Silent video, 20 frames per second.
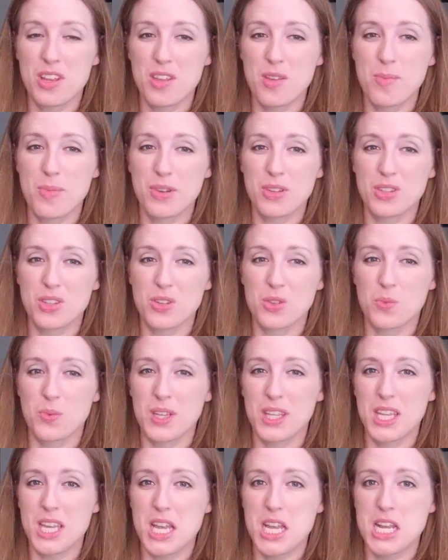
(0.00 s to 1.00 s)
Majority of their
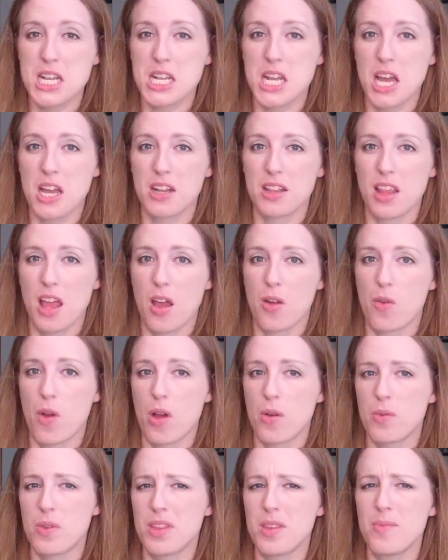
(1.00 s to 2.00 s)
books, there's really not
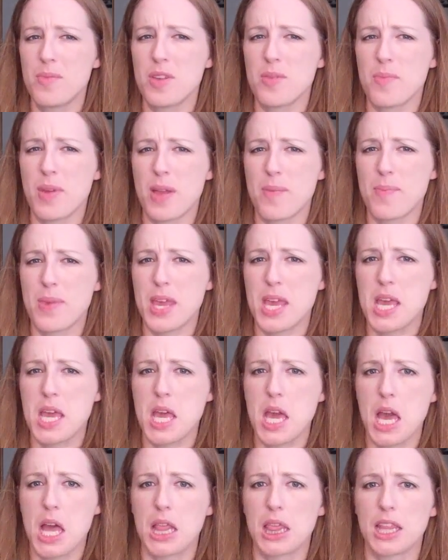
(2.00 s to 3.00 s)
a lot wrong with them. There
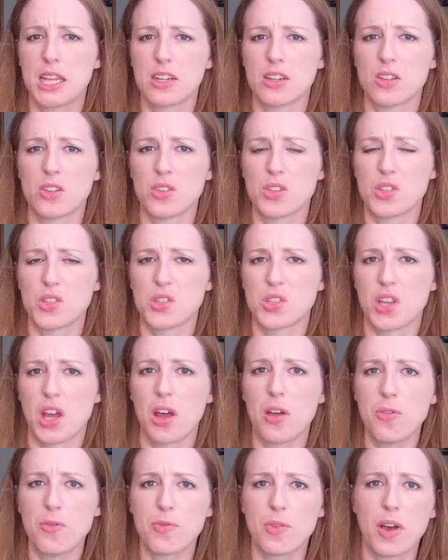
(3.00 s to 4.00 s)
might be a little
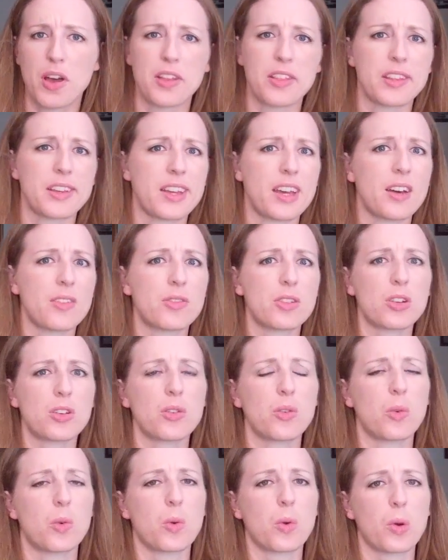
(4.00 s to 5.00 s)
scuff on the
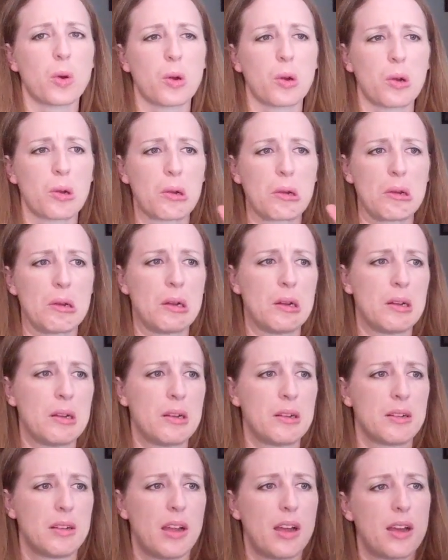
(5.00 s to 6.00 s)
cover, or
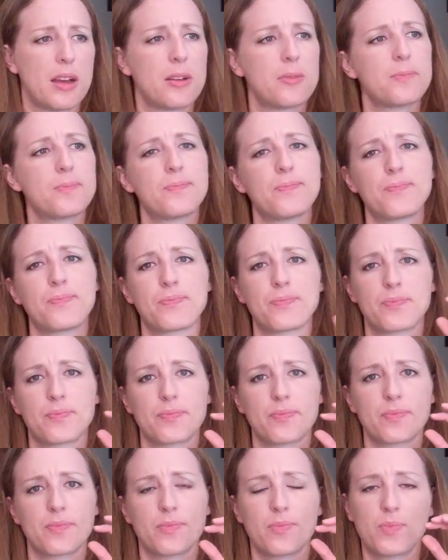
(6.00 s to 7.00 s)

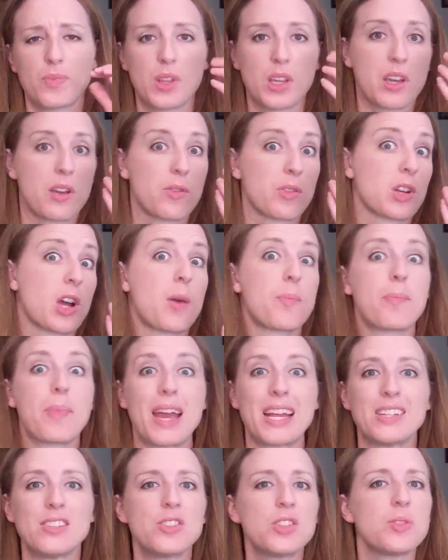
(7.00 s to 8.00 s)
the
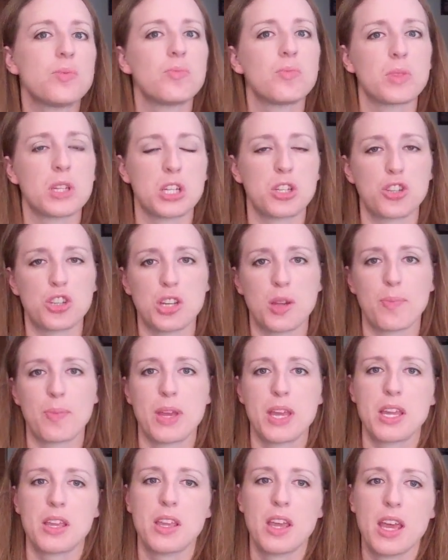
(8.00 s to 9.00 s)
cover got bent
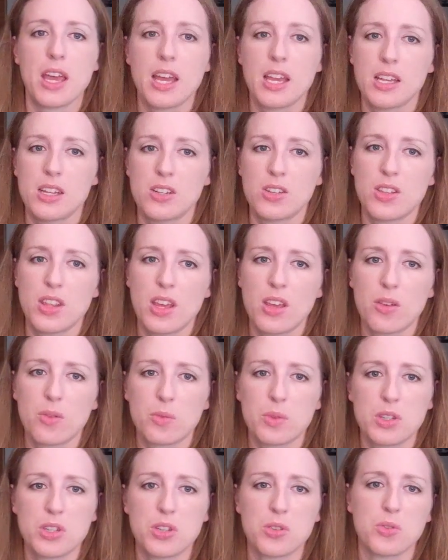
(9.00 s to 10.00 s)
in shipping,
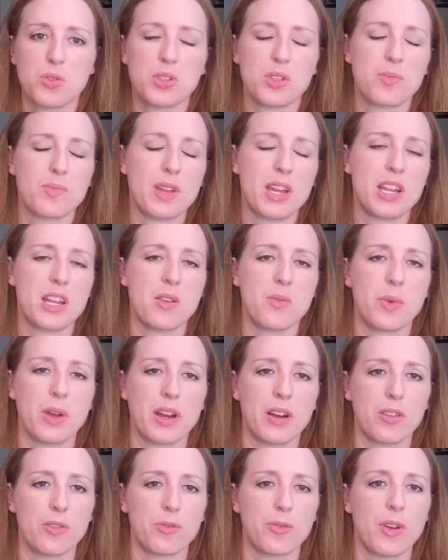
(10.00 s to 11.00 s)
and they'll reduce them
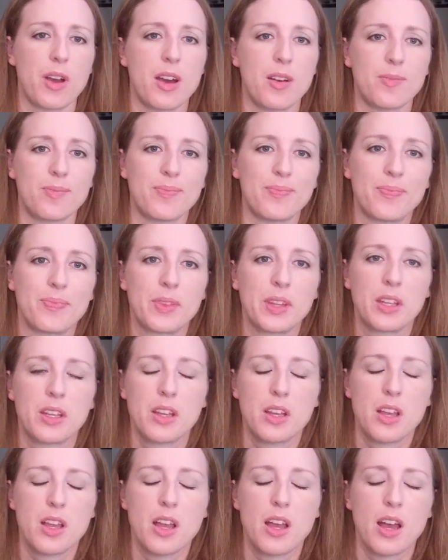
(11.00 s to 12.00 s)
anywhere
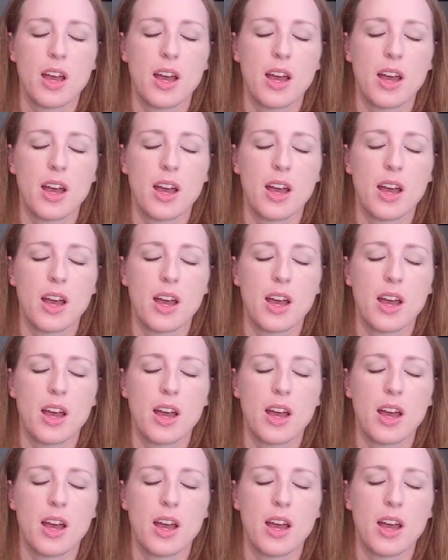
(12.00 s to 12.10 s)
from